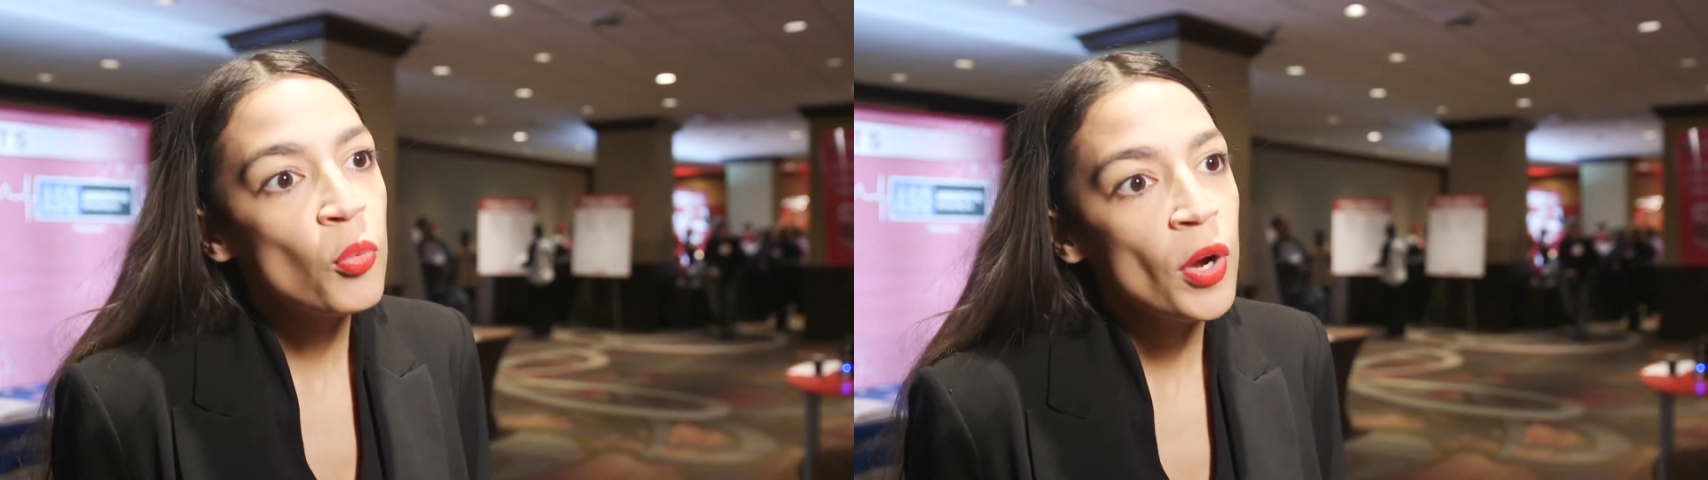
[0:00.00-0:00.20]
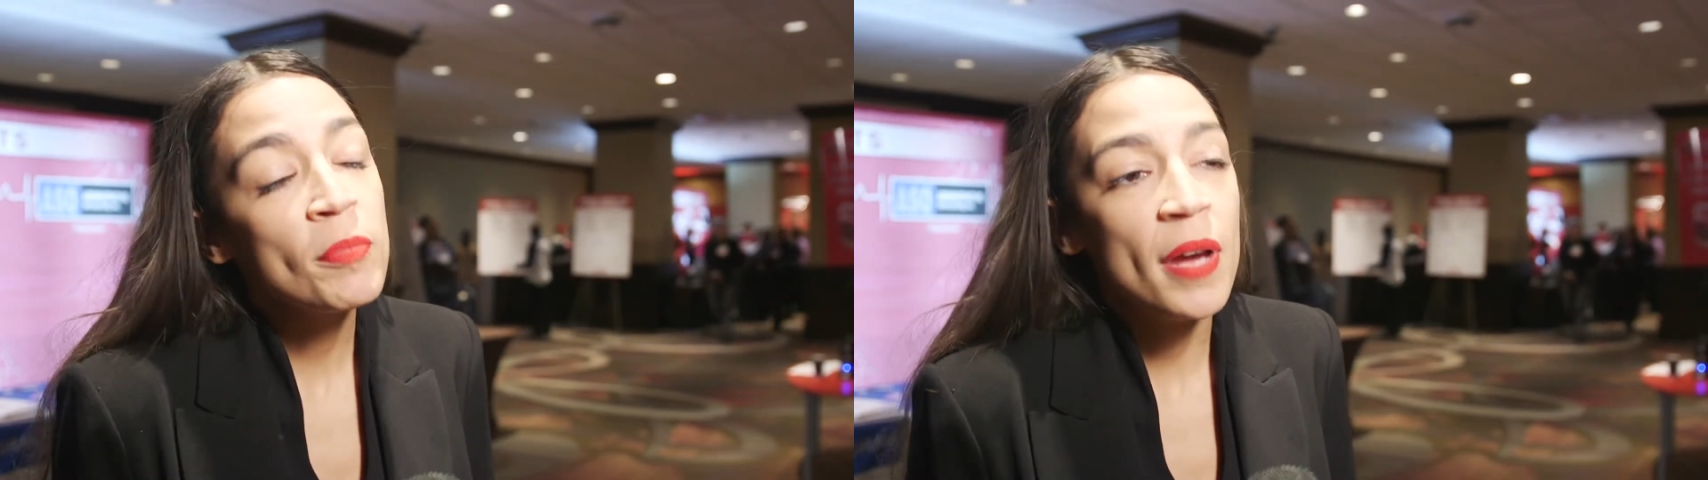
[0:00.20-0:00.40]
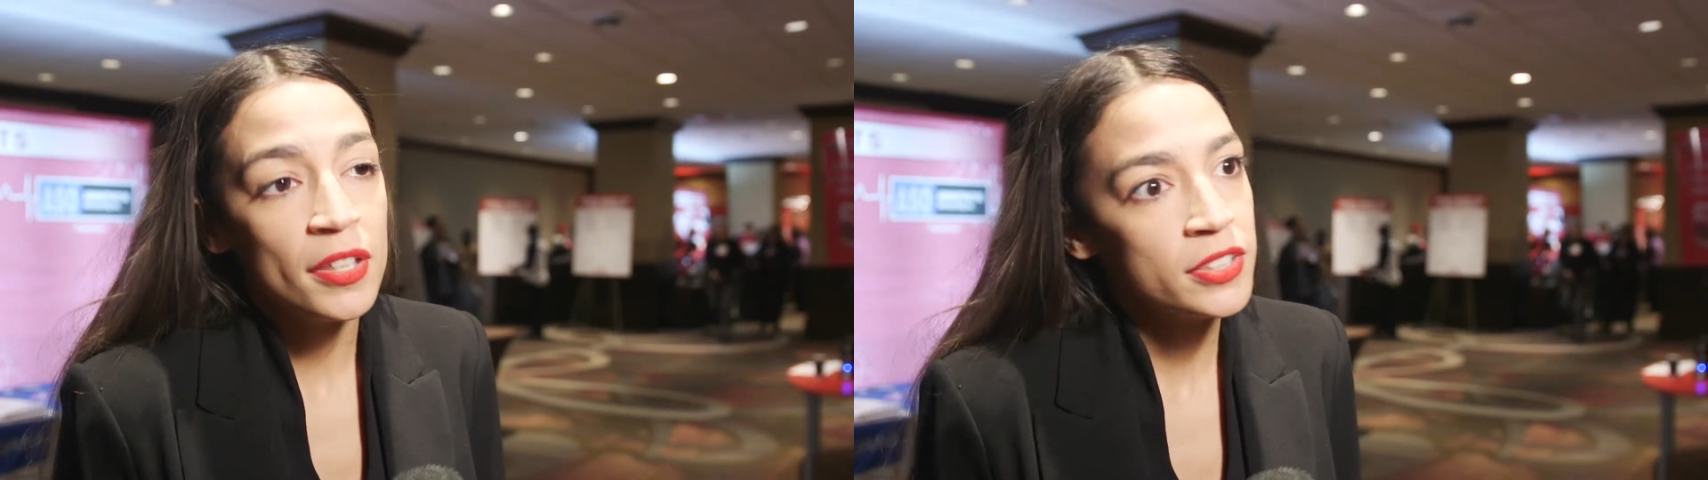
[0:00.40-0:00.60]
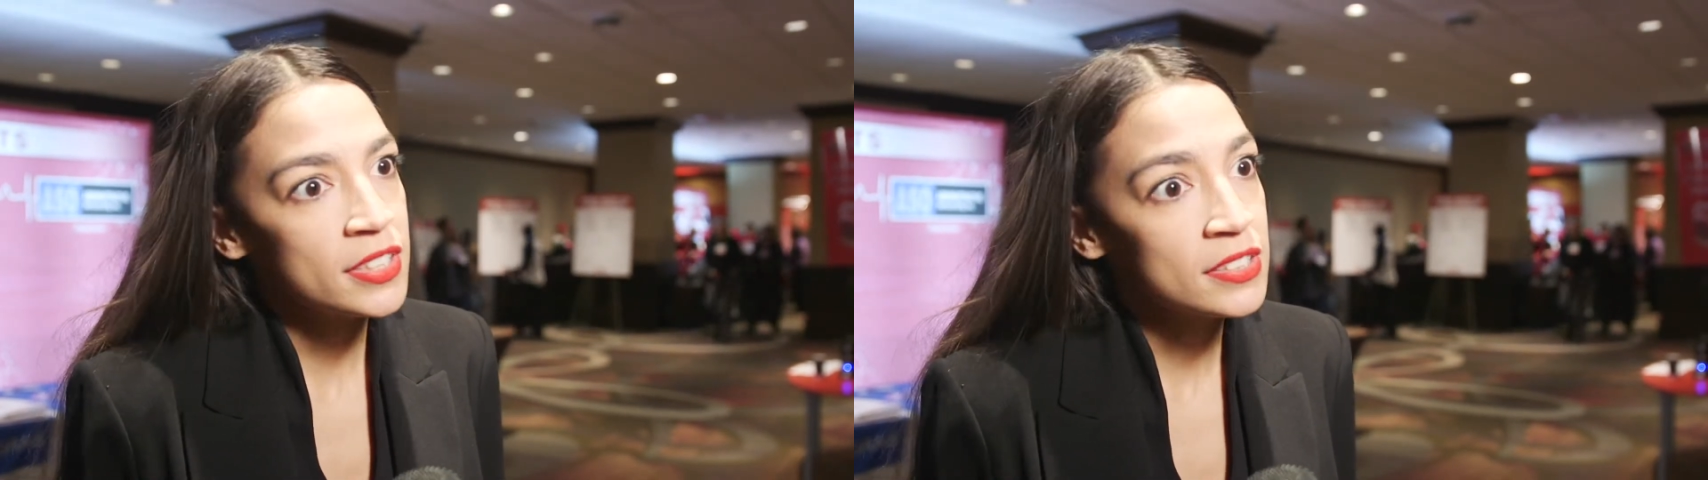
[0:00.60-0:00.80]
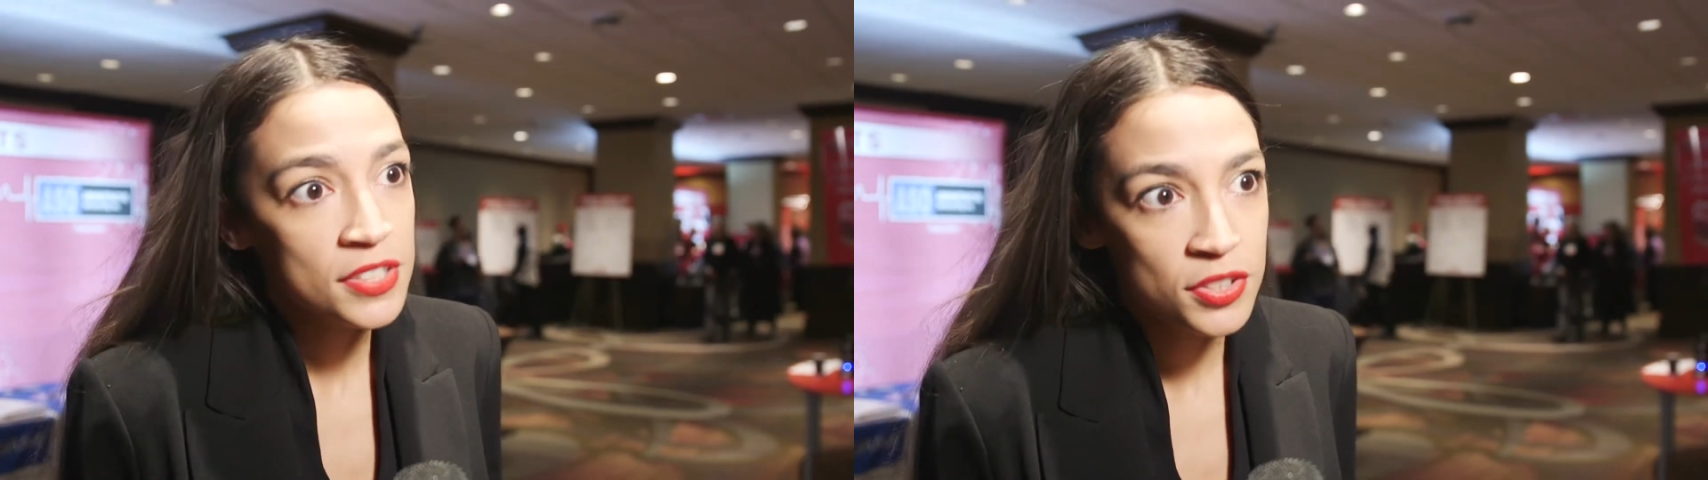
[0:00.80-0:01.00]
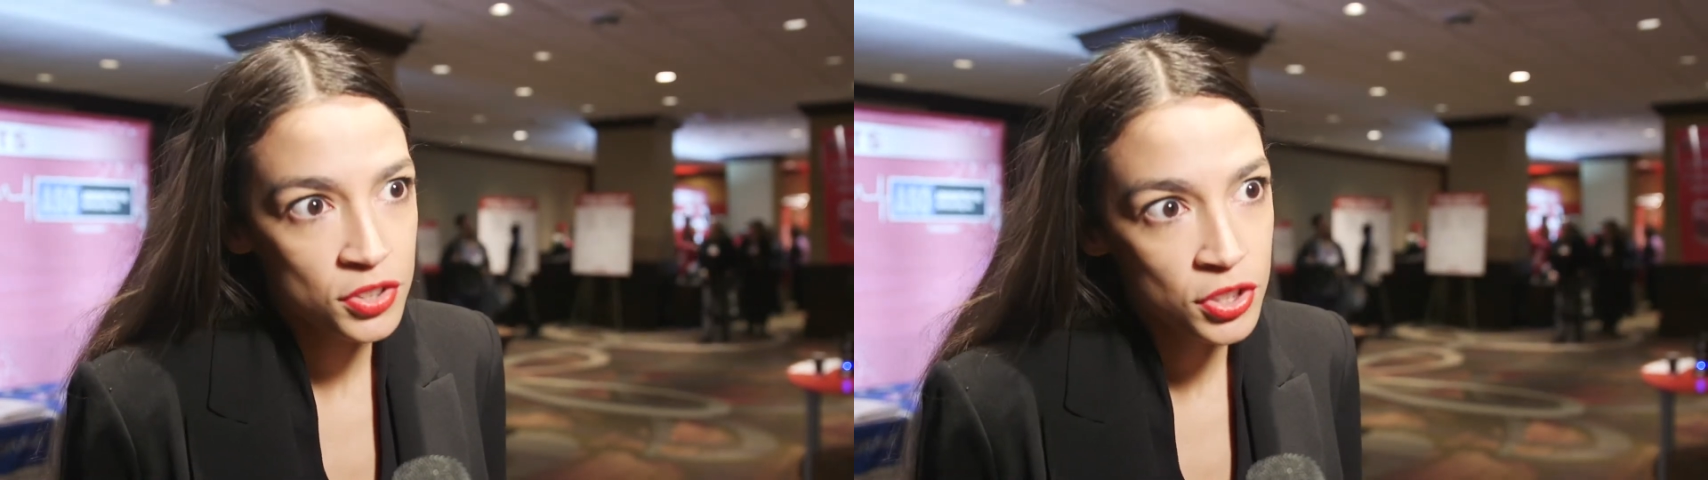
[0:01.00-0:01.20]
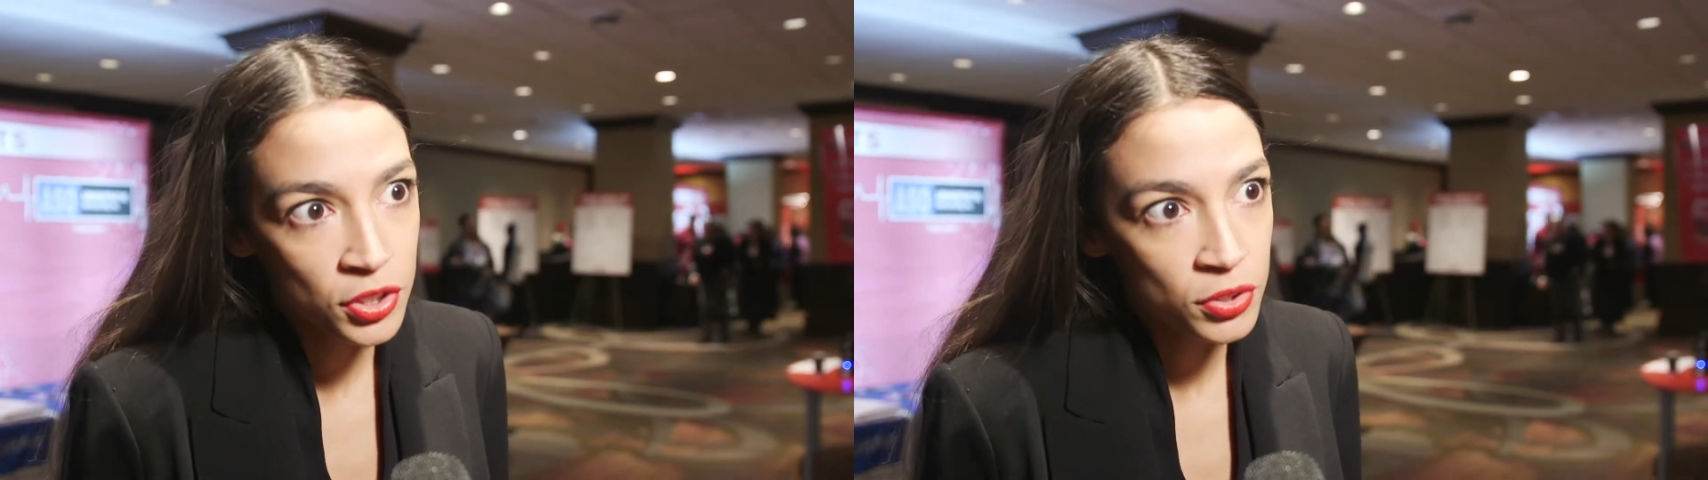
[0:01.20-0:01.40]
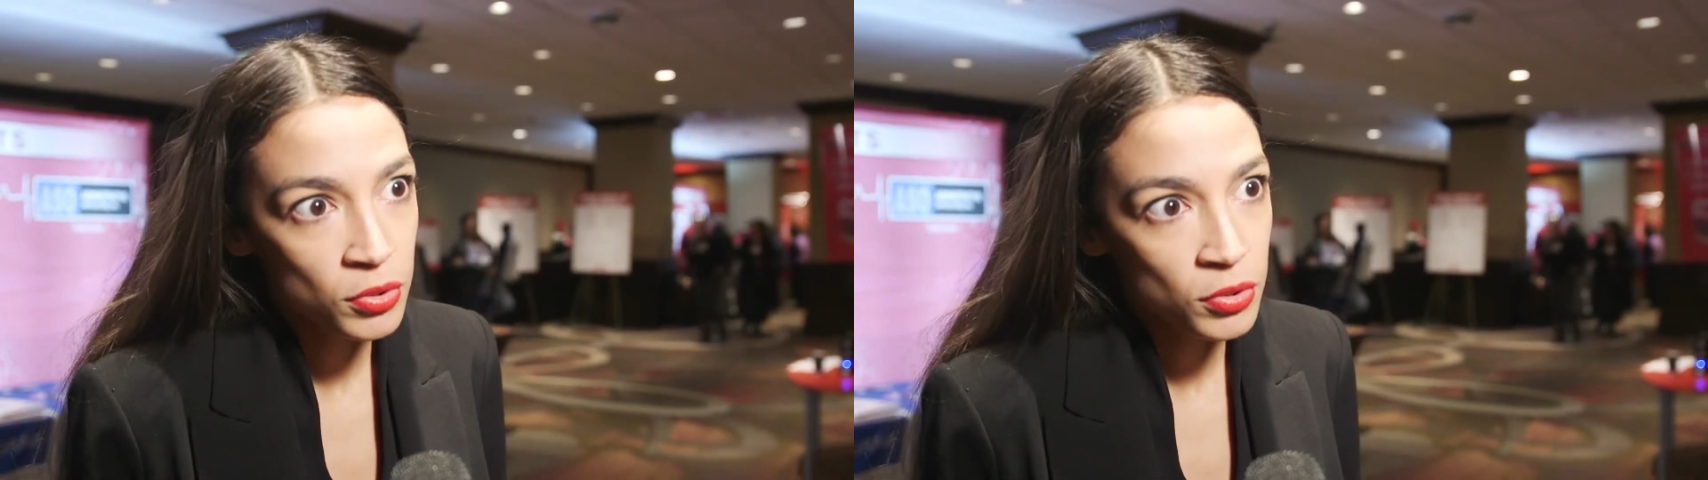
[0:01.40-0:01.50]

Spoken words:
one better to listen to